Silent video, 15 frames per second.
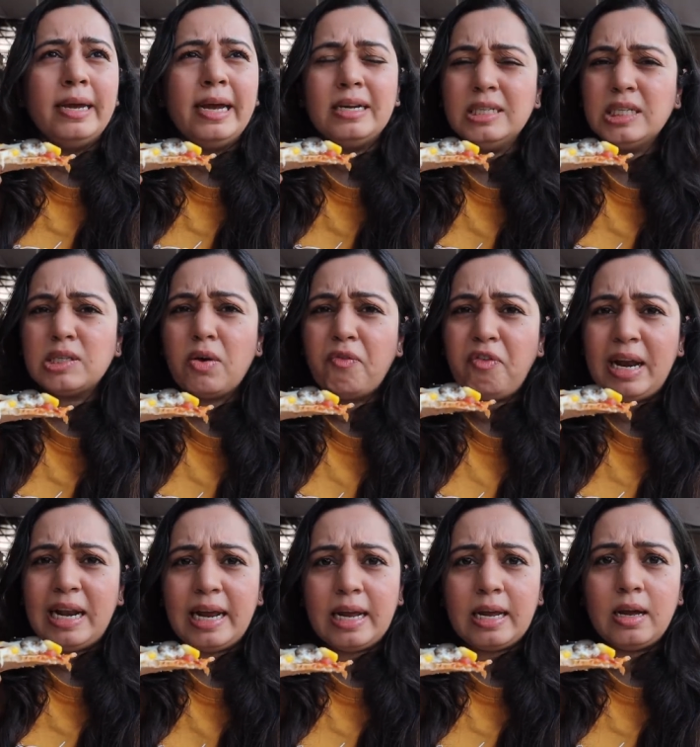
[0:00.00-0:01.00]
It is
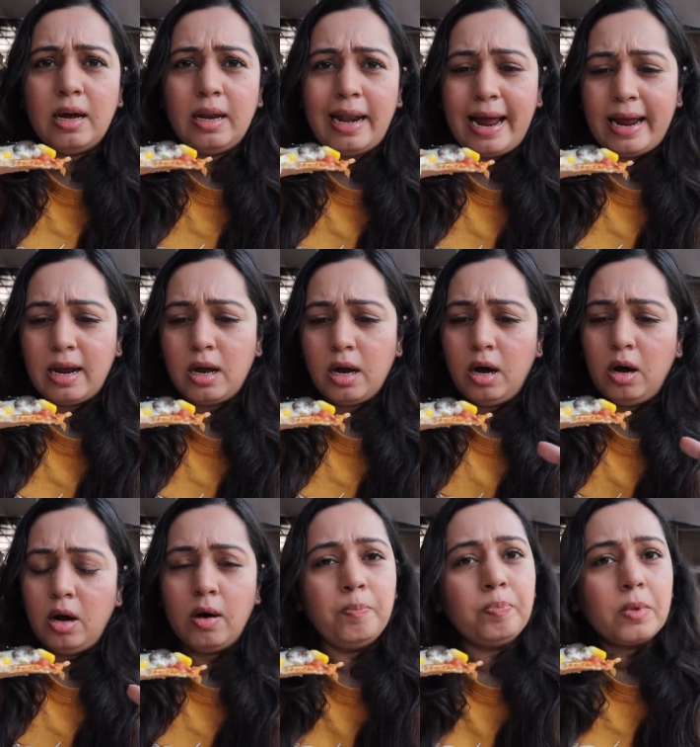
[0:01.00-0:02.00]
feeling like
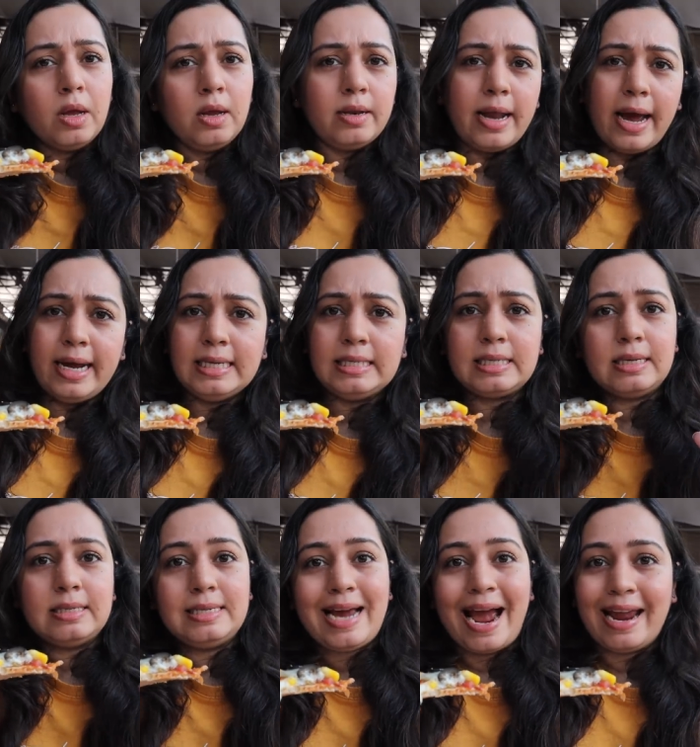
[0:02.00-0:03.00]
a nice
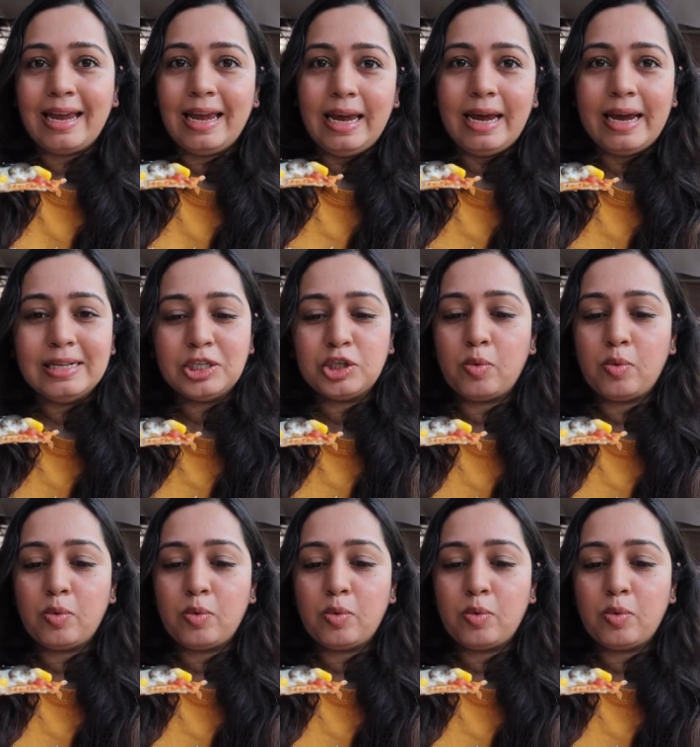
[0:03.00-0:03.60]
tangy and